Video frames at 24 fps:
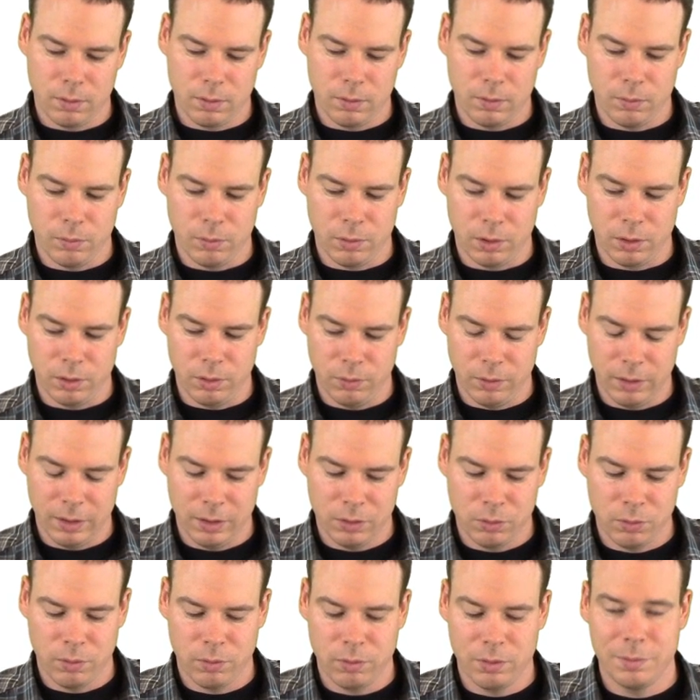We're doing
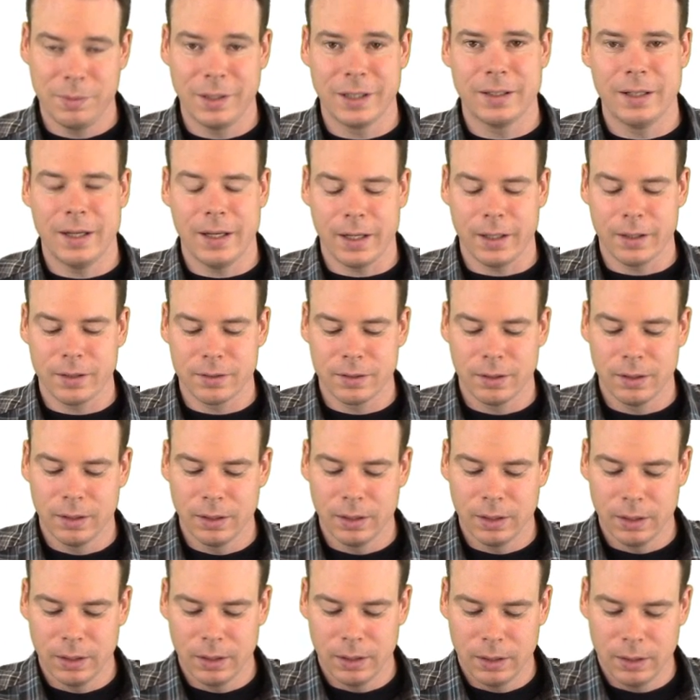this with respect to x,
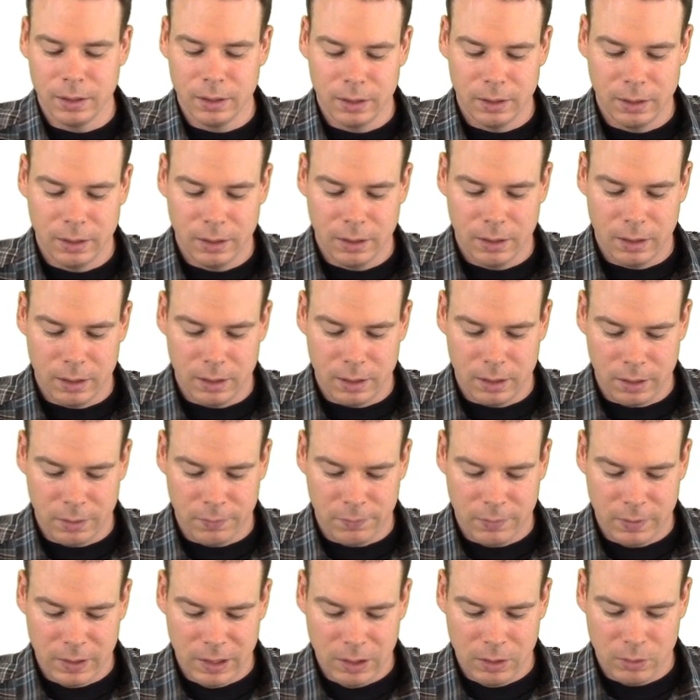
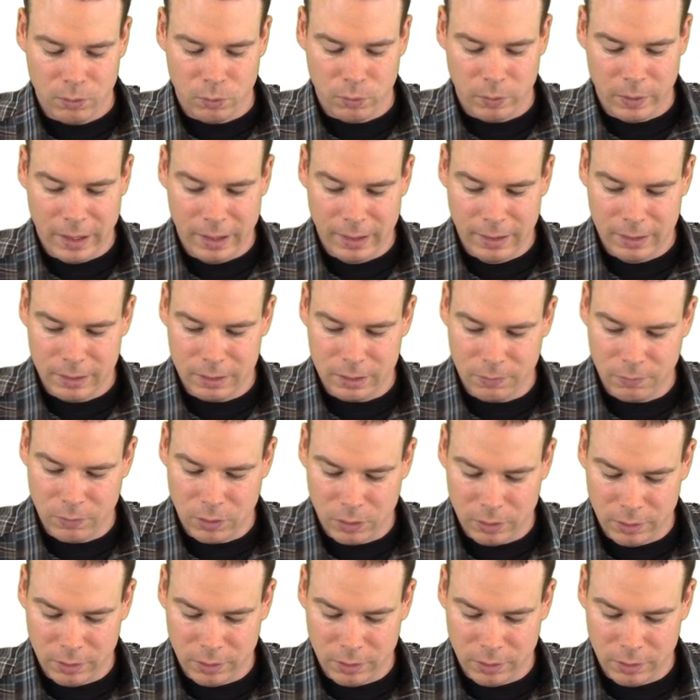of the radius of all